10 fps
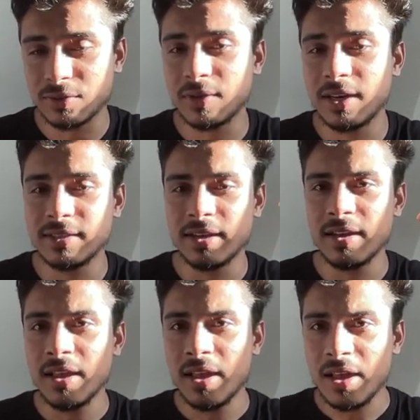So there is
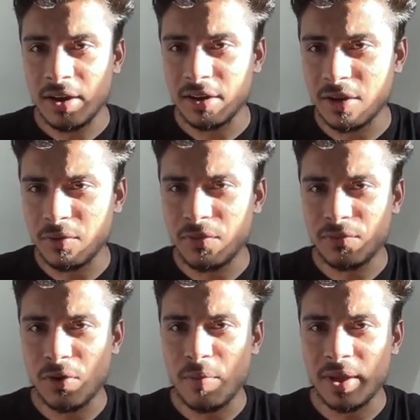a recovery
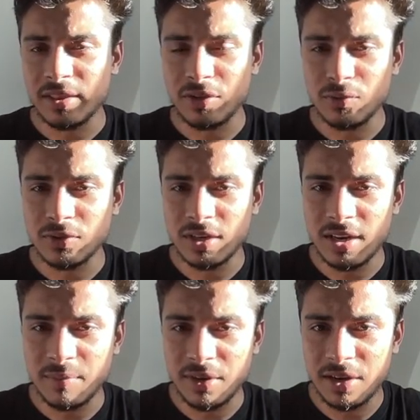form and the
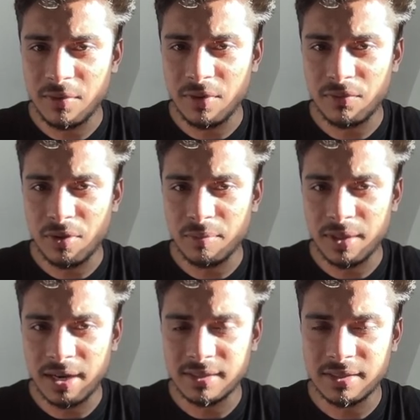username retrieval form
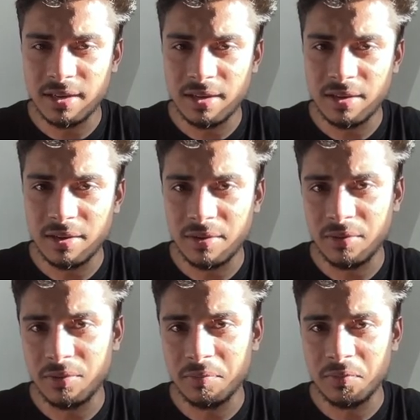that still